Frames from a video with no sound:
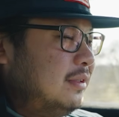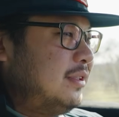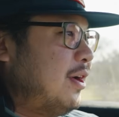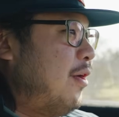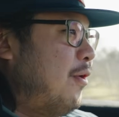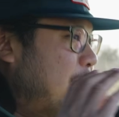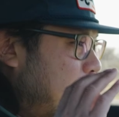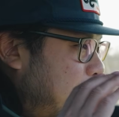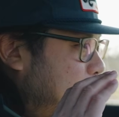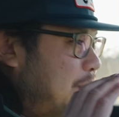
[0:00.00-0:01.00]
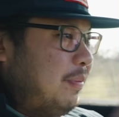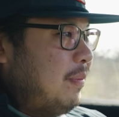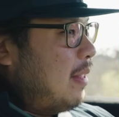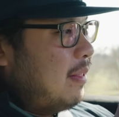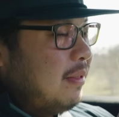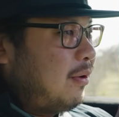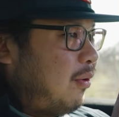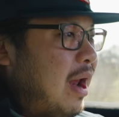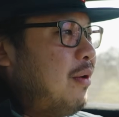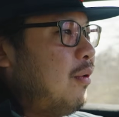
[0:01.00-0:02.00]
So,
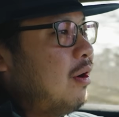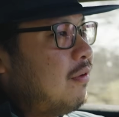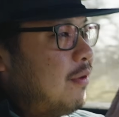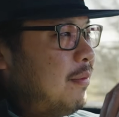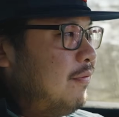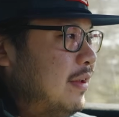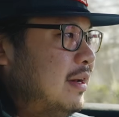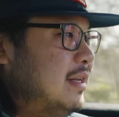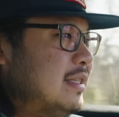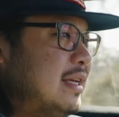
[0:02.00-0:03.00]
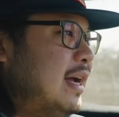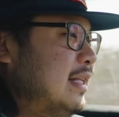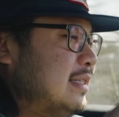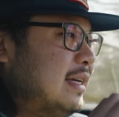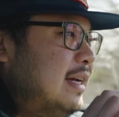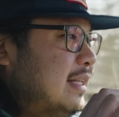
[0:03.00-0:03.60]
great work from Infinity Designs.